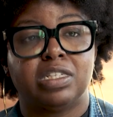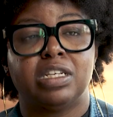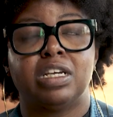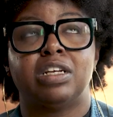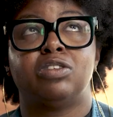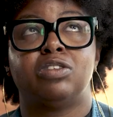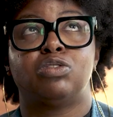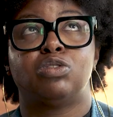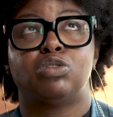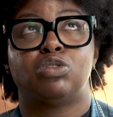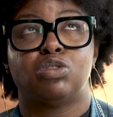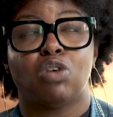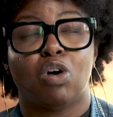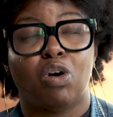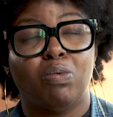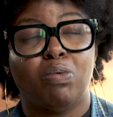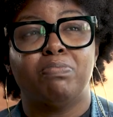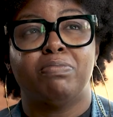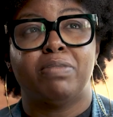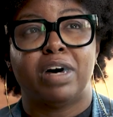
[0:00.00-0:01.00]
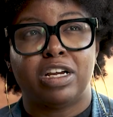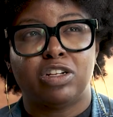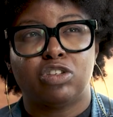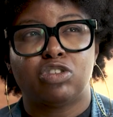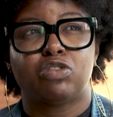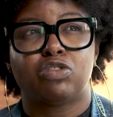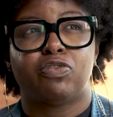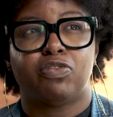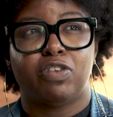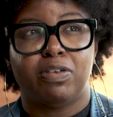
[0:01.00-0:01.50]
did so
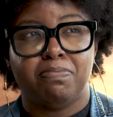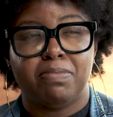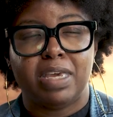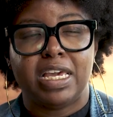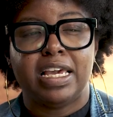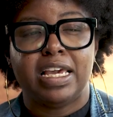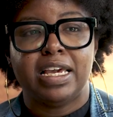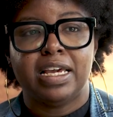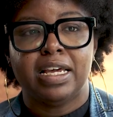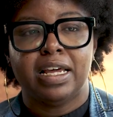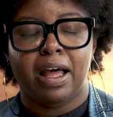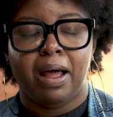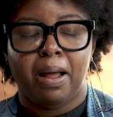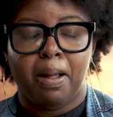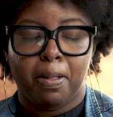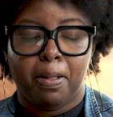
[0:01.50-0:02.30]
much for me